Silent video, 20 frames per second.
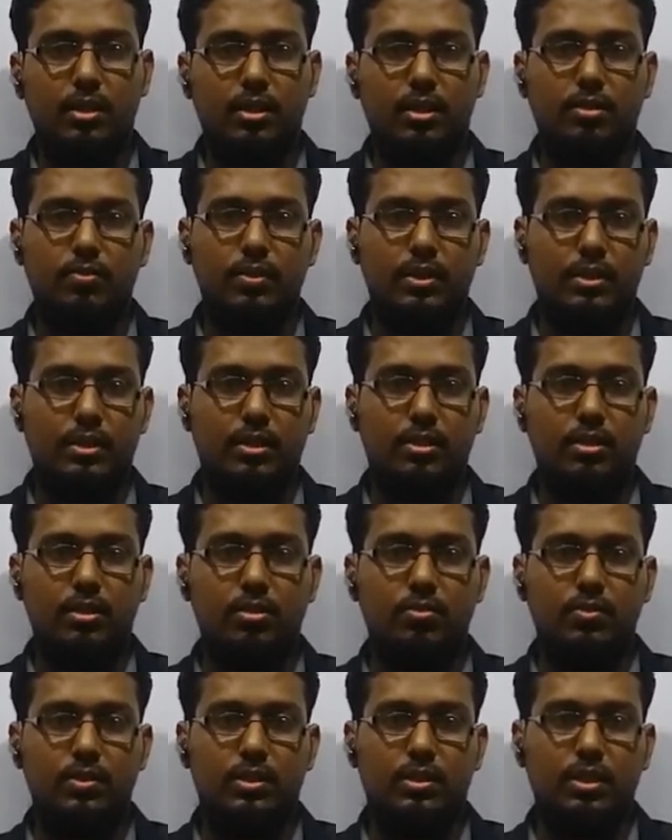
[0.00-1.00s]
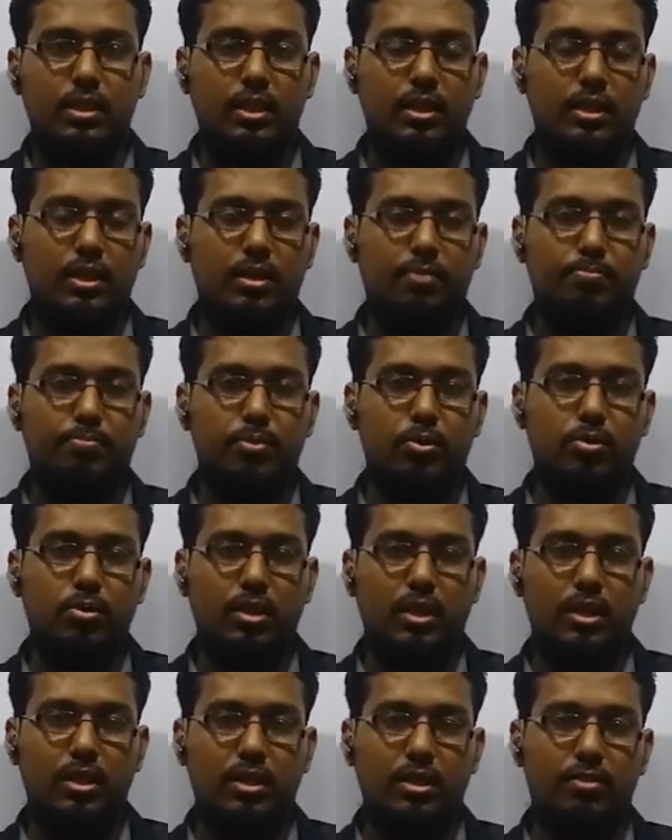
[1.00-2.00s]
I will continuously
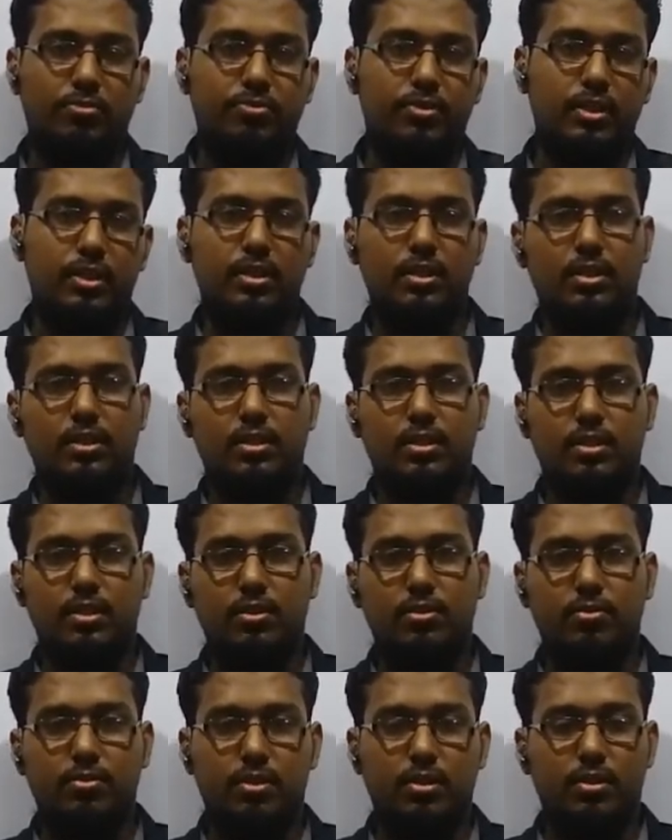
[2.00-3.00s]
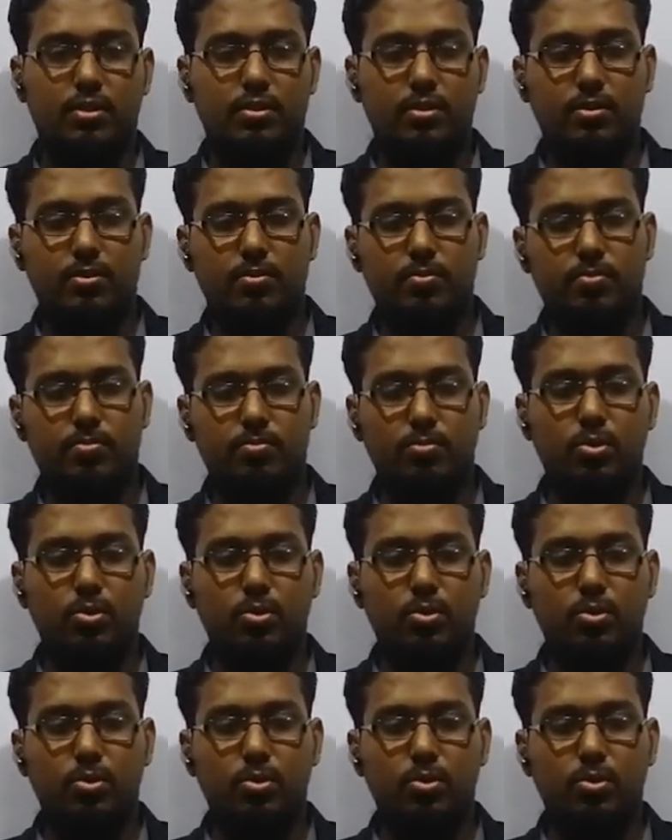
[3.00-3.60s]
upload hereafter